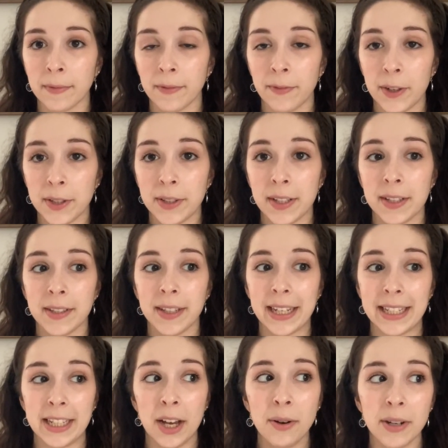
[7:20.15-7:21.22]
Versus
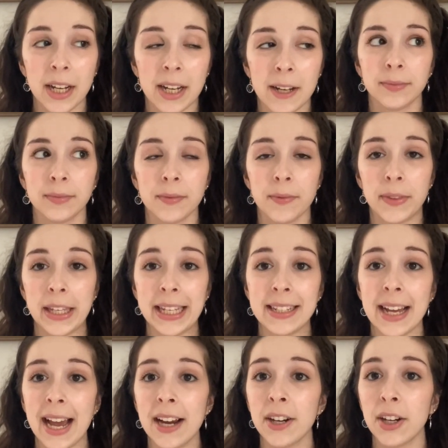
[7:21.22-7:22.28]
in yoga, the
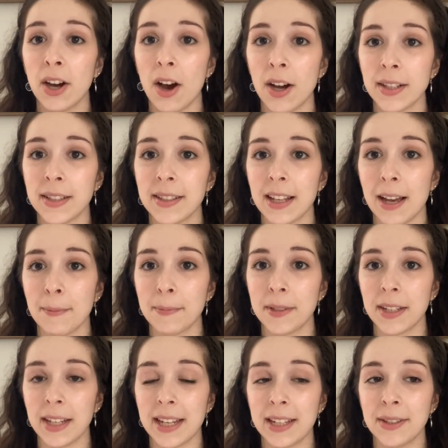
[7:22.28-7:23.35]
entire concept
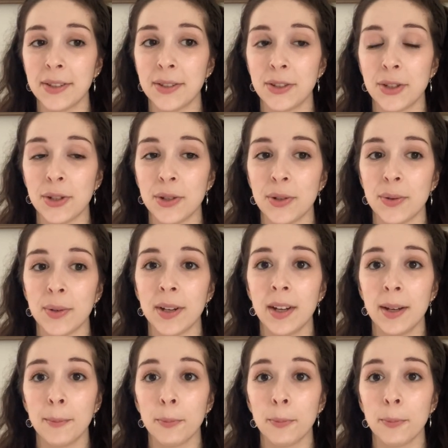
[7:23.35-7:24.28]
is to